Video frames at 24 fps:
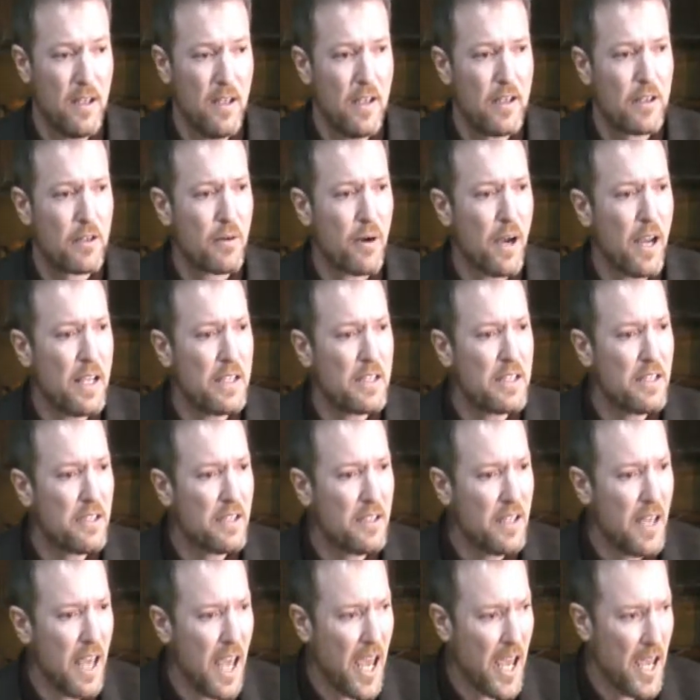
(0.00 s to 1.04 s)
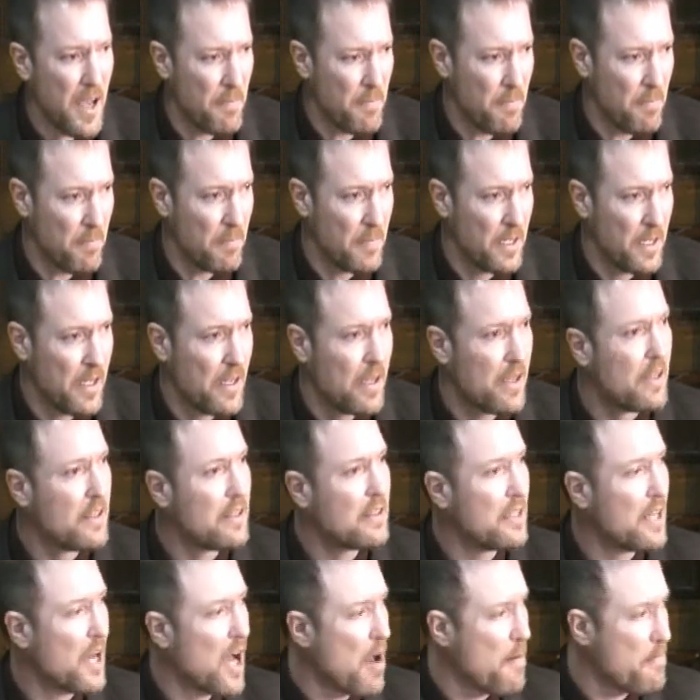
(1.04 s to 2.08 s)
Christ
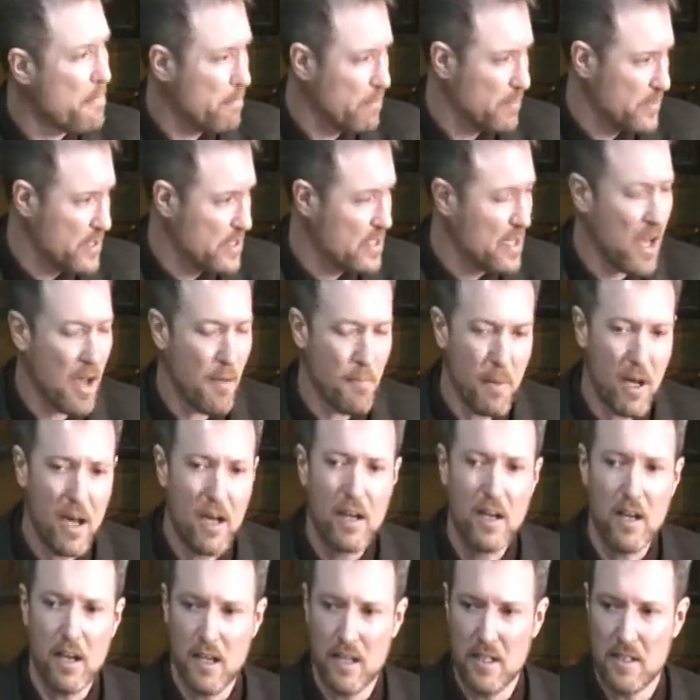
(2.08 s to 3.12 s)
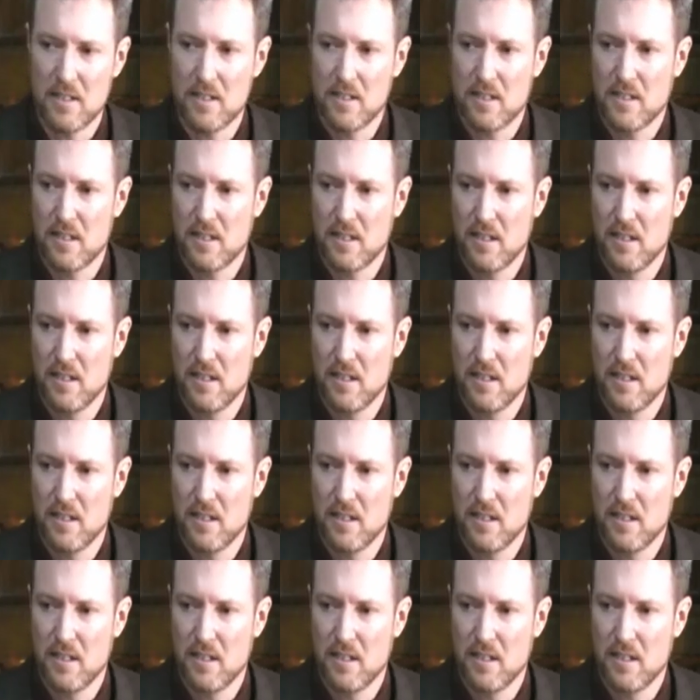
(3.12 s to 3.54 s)
comes among us,